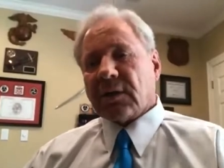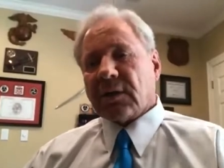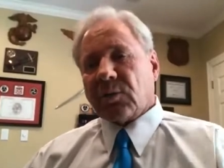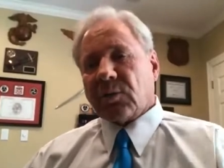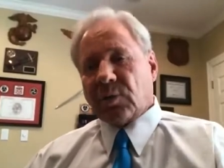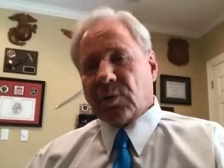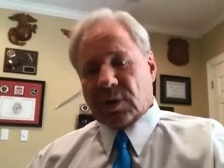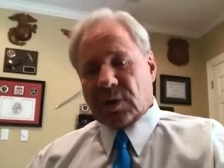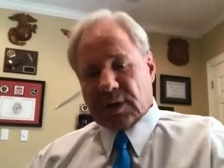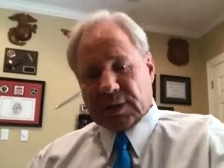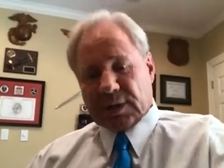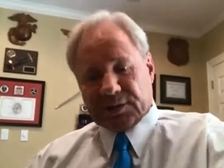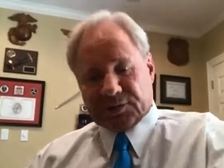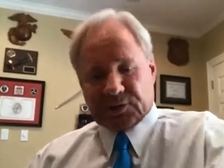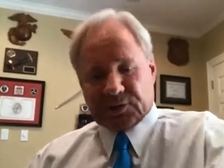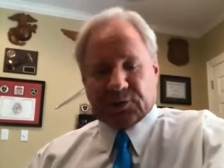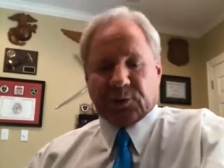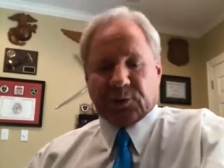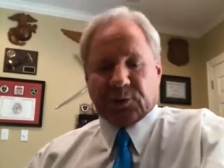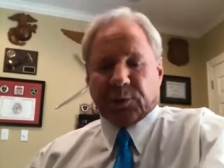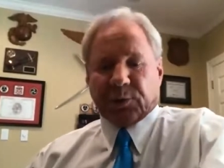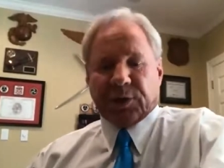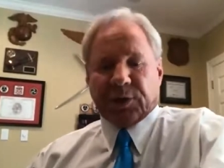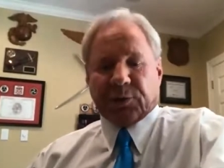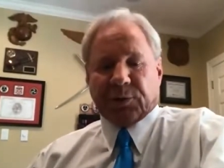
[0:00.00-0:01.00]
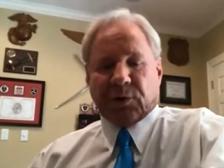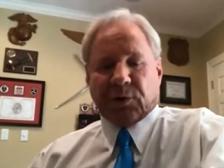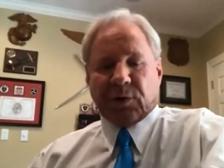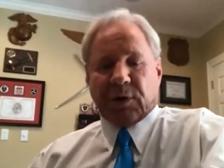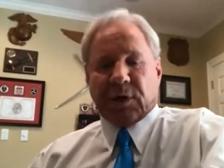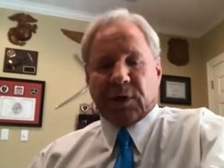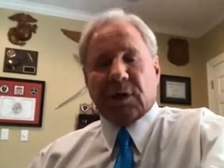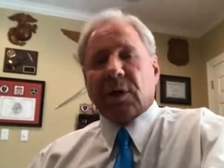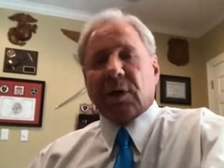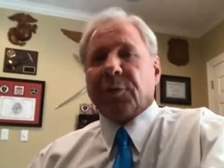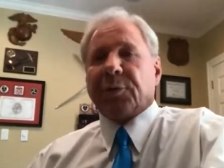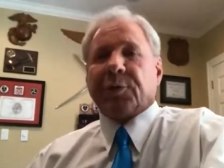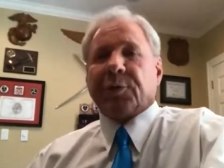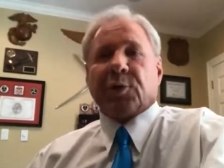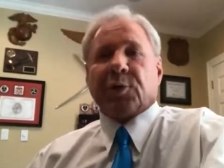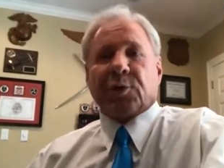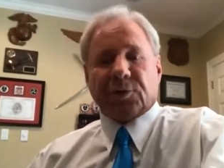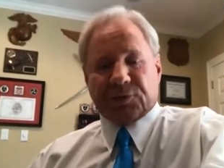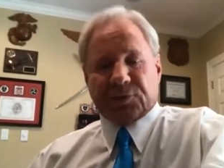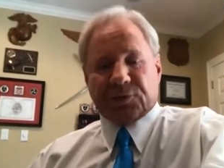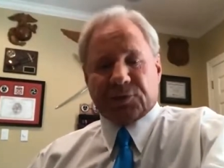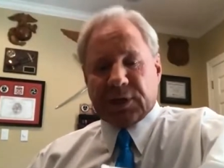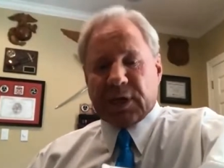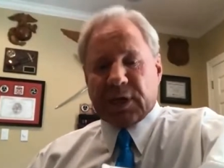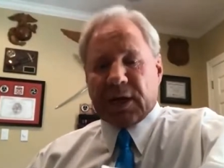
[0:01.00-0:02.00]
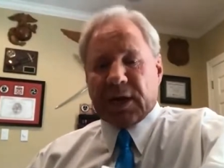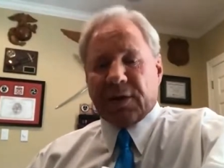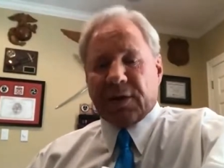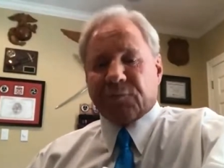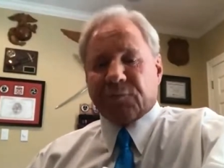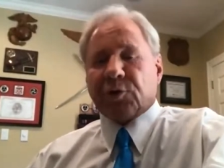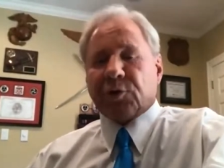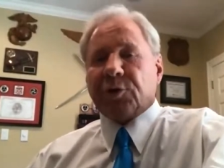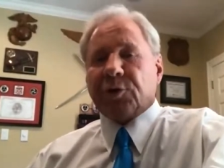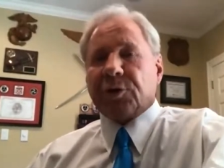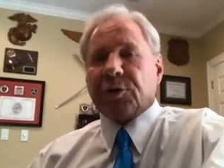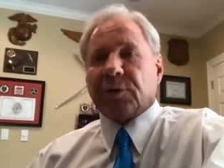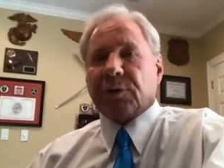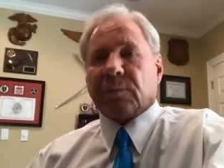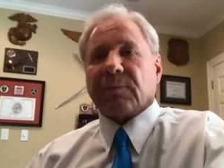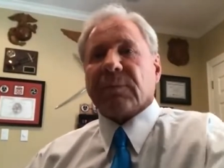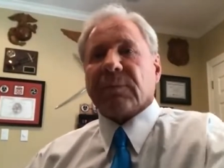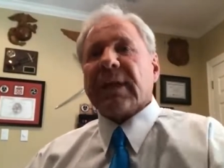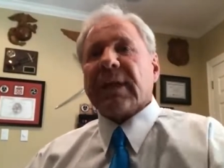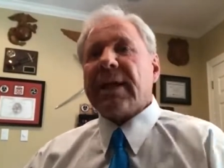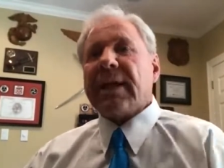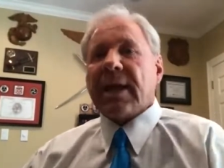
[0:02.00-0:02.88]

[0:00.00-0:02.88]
Well, it's 3:30 on Thursday afternoon.